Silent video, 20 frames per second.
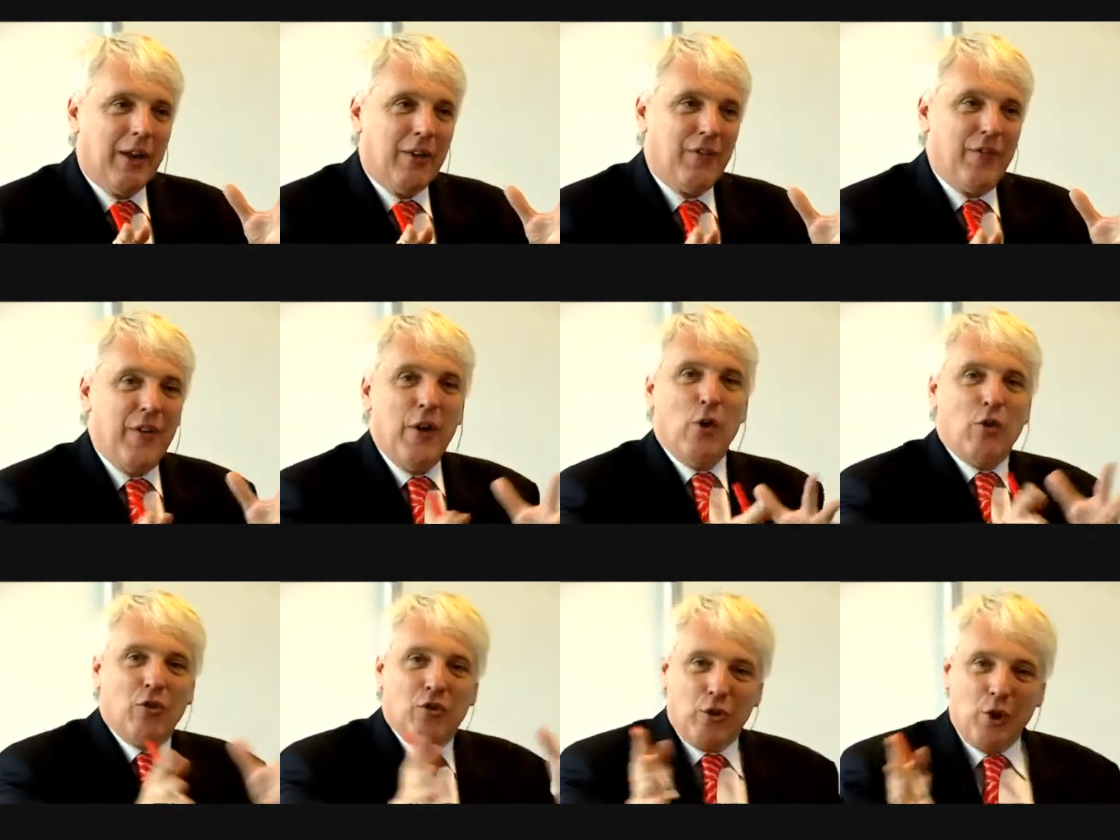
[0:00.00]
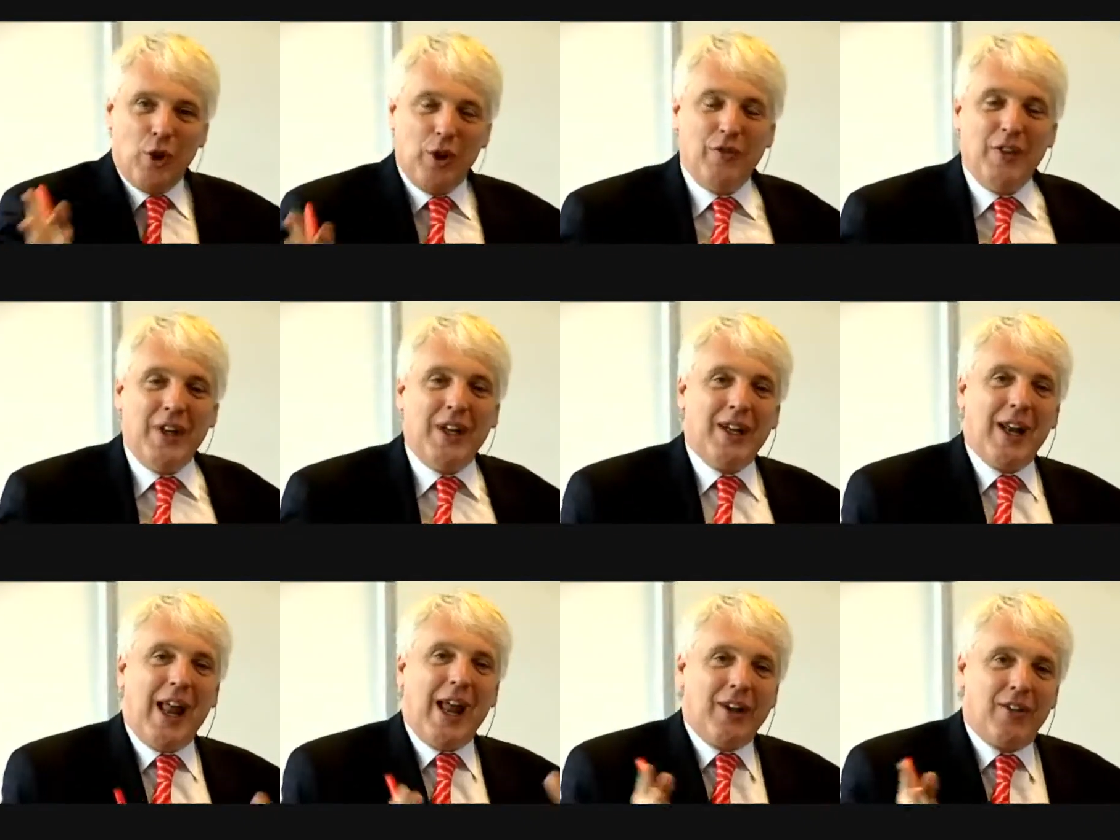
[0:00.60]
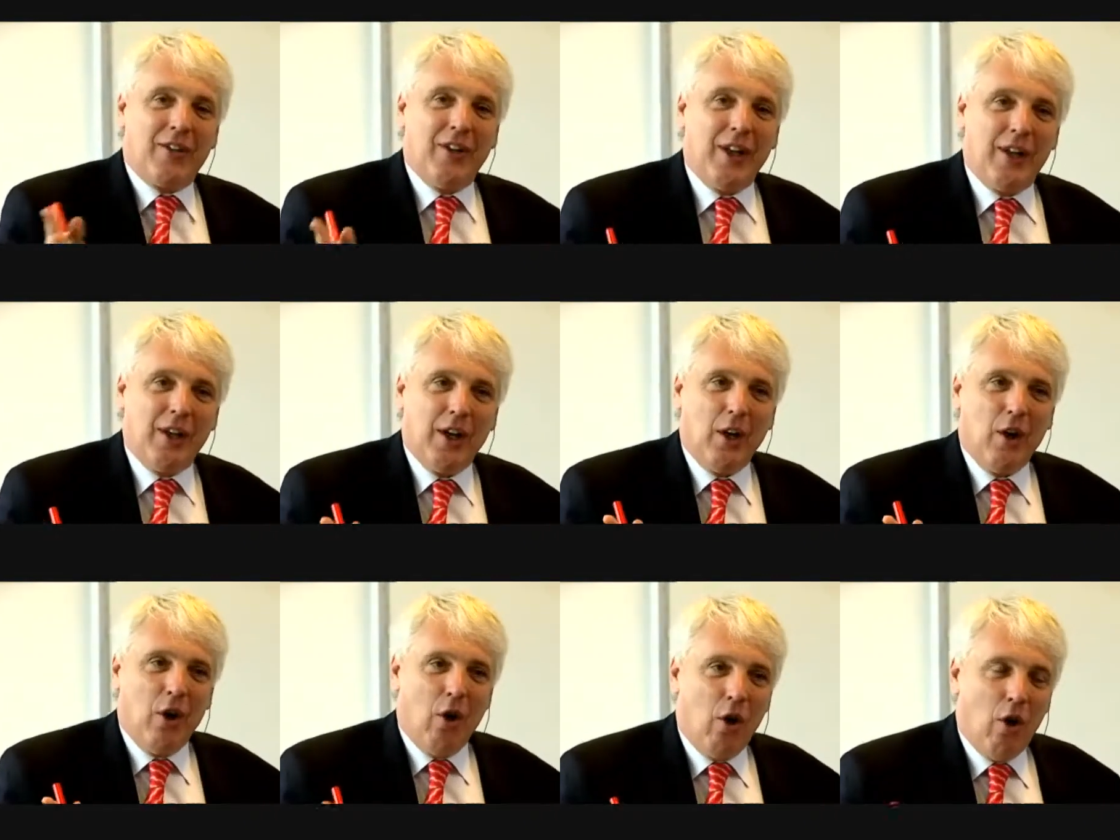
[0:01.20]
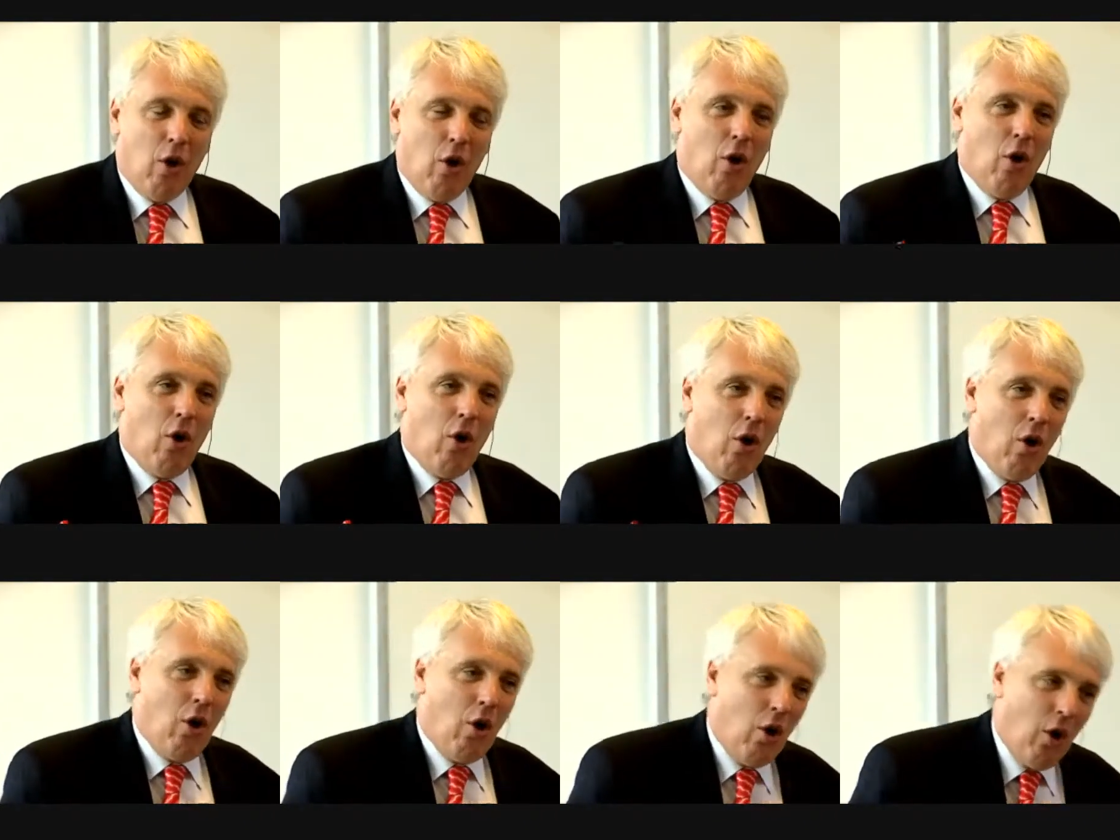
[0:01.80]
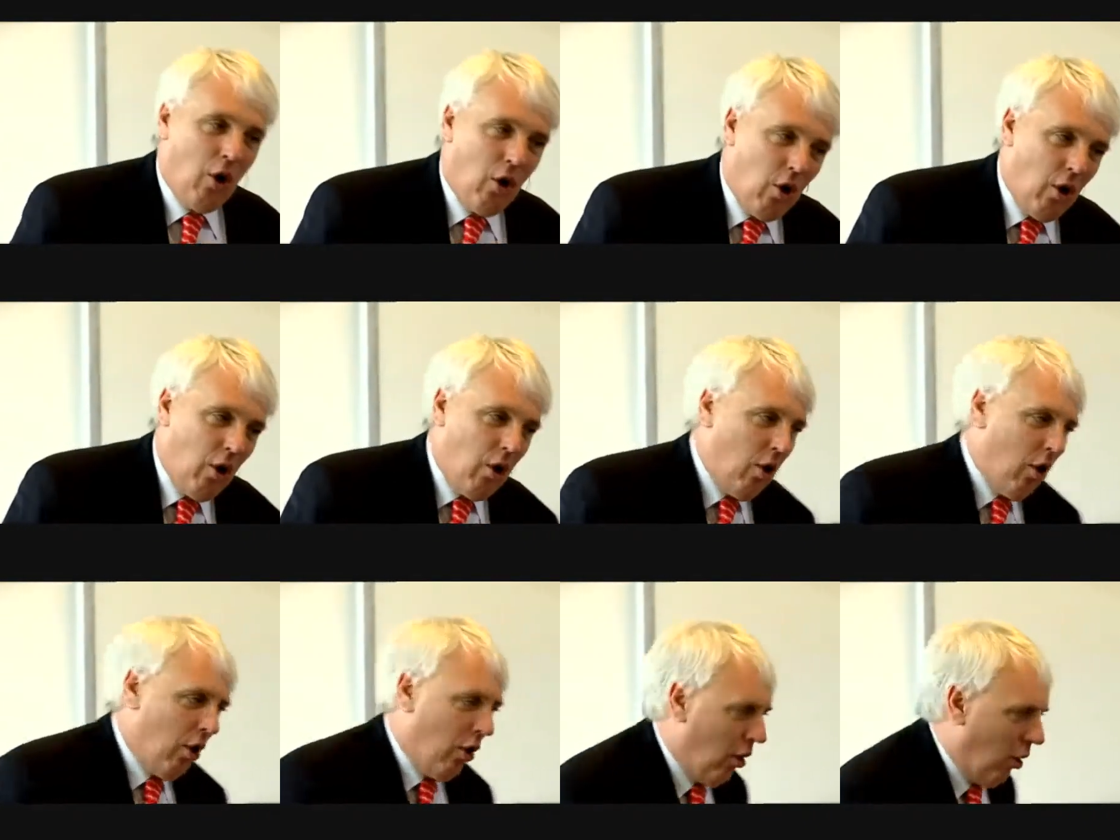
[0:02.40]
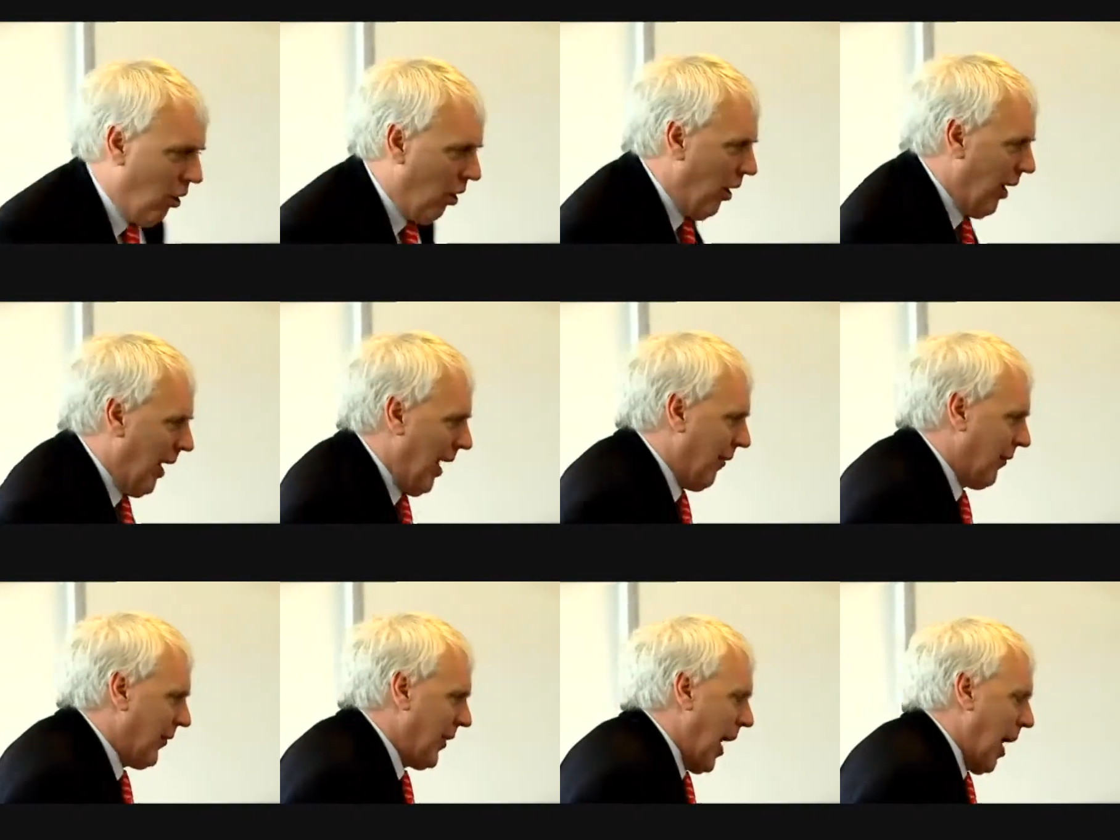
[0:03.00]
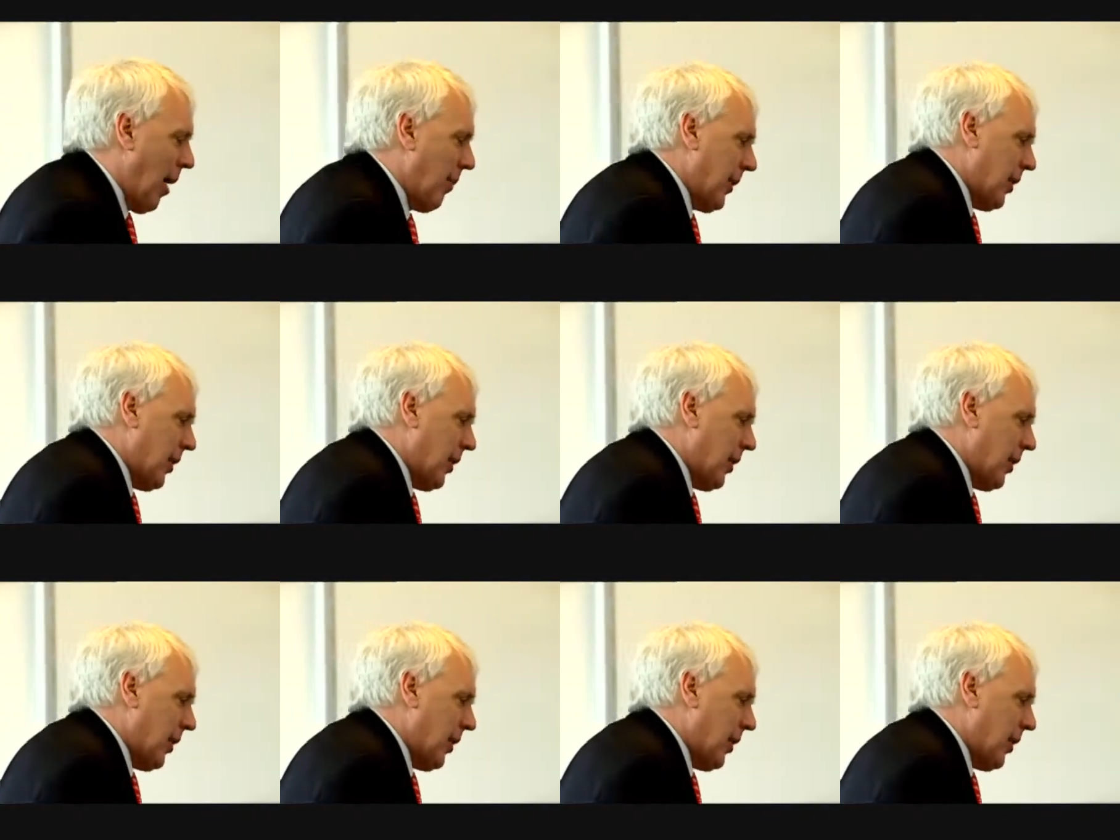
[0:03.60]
feels sort of neglected or left out,